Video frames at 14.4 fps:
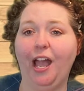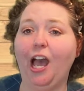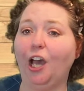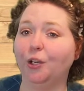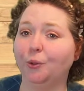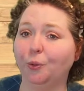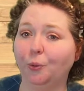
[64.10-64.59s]

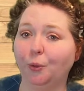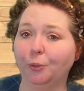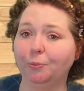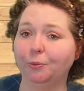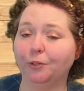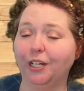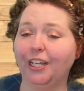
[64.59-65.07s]
how to
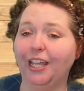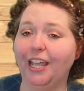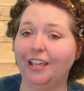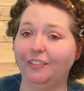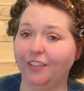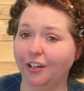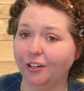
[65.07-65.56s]
incorporate it
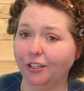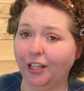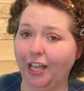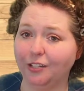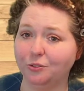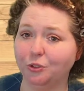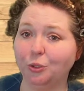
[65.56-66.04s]
in their
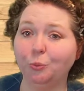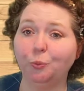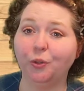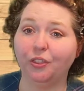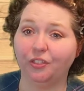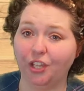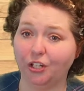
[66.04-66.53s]
classroom
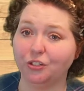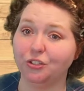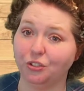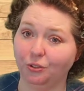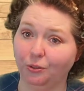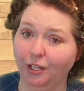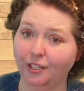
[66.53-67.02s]
with their
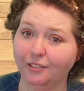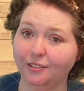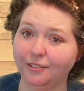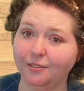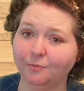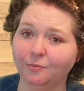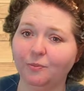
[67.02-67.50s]

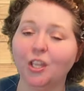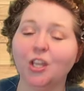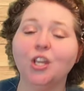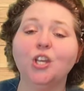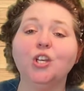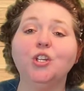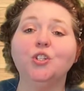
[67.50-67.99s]
students.
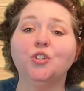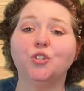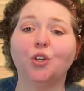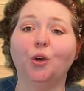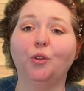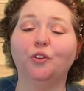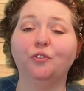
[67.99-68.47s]

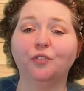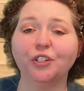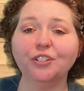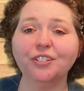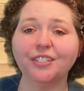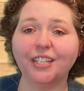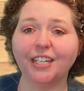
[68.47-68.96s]
So the
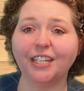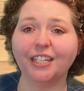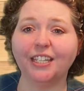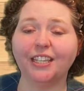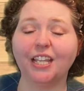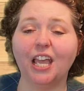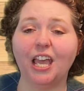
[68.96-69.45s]
first
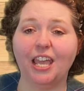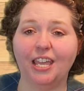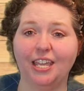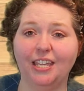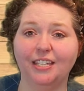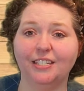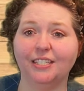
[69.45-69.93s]
thing
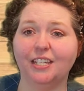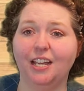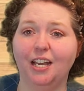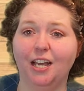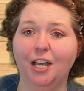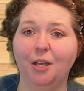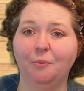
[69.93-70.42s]
is
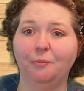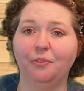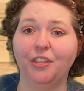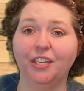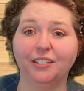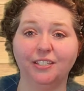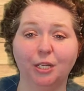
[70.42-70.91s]

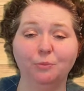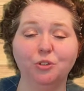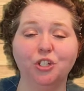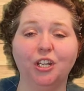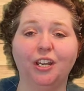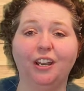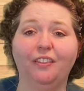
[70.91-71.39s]
the
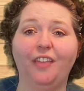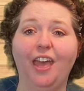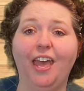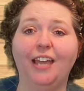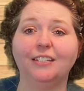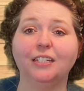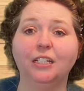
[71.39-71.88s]
assumption
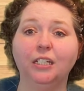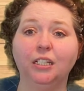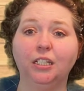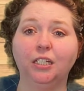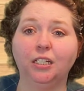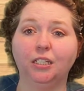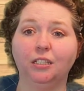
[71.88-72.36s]
that,
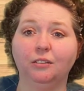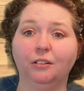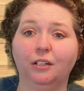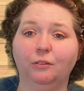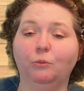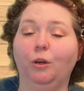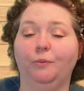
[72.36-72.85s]

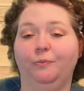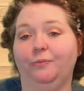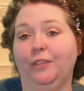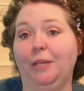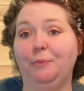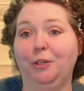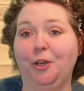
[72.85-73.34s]

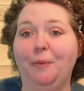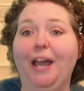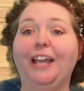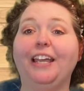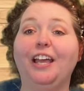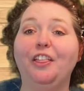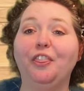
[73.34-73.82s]
let me go back.